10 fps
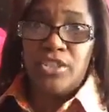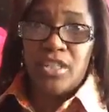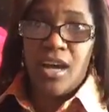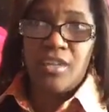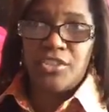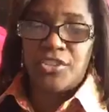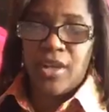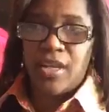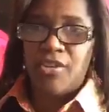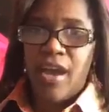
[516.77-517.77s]
It's
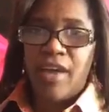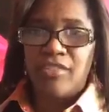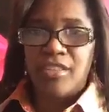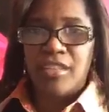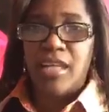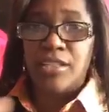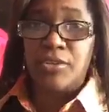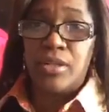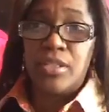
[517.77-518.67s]
concentrated. You have to dilute it.